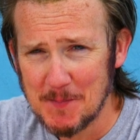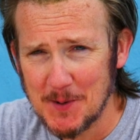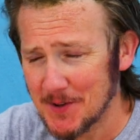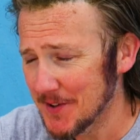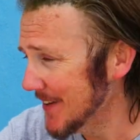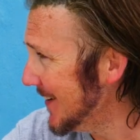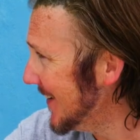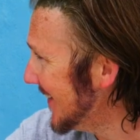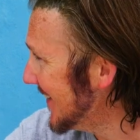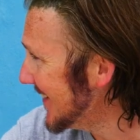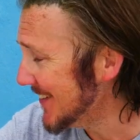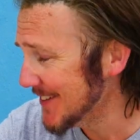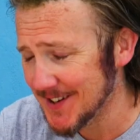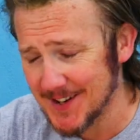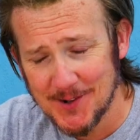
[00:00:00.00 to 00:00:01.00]
but uh,
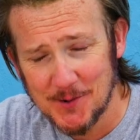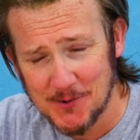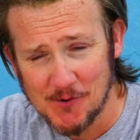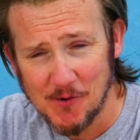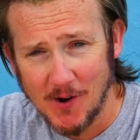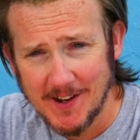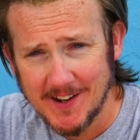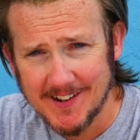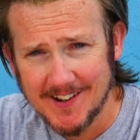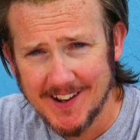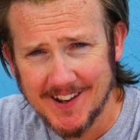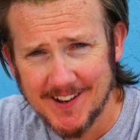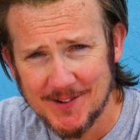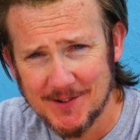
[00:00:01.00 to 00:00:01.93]
it looked great in there.